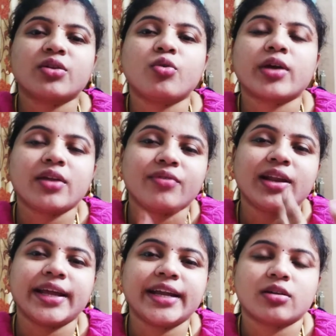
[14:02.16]
cook and we'll
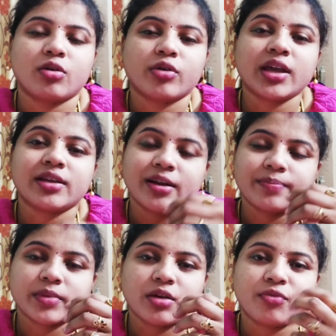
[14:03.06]
eat. Okay,
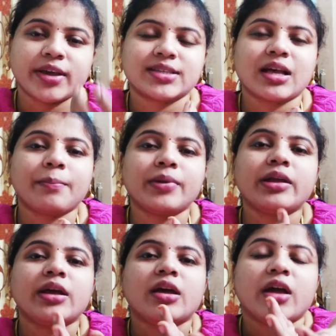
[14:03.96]
for example,
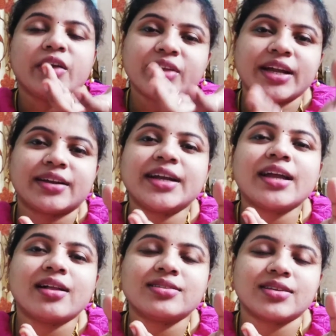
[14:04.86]
if the idli
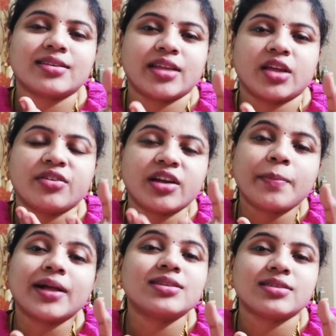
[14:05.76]
dals are there, idli
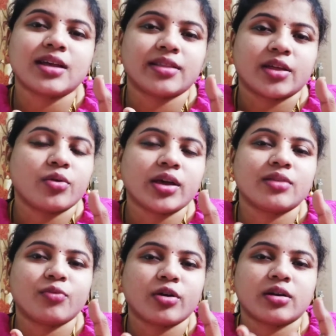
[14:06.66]
pulses are there, okay,
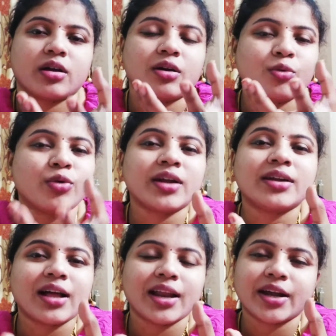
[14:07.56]
what urad
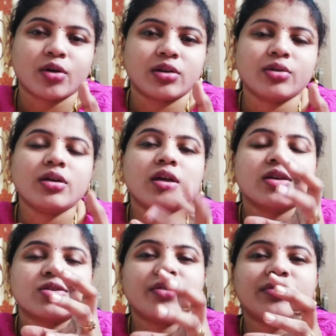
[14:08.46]
dal and all, no.
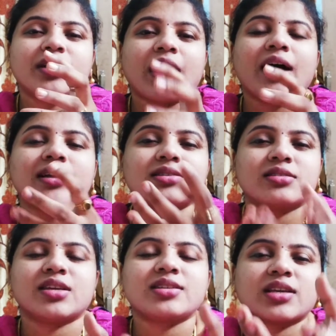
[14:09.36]
So if the dal is
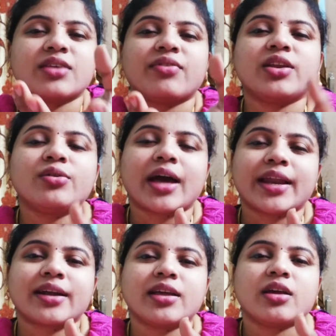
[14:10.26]
just given you
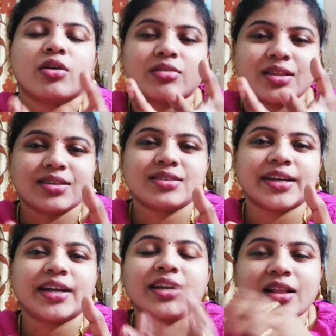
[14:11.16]
directly, this is
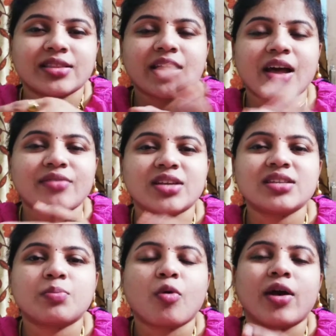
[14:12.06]
idli dal, they have
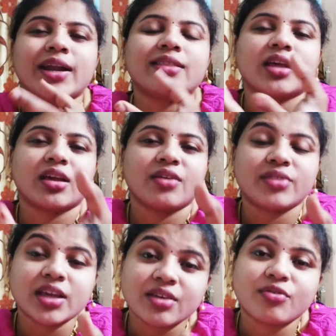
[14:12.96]
just boiled, and if
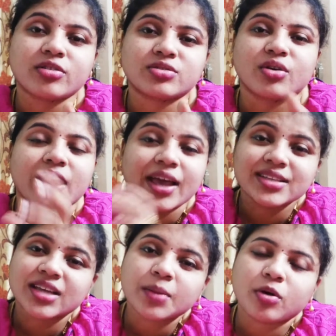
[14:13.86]
they give also, is
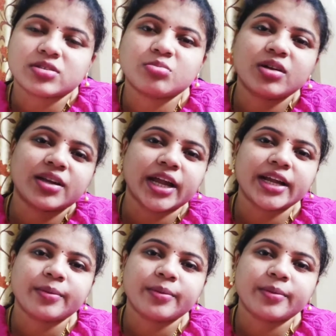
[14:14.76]
that possible to eat?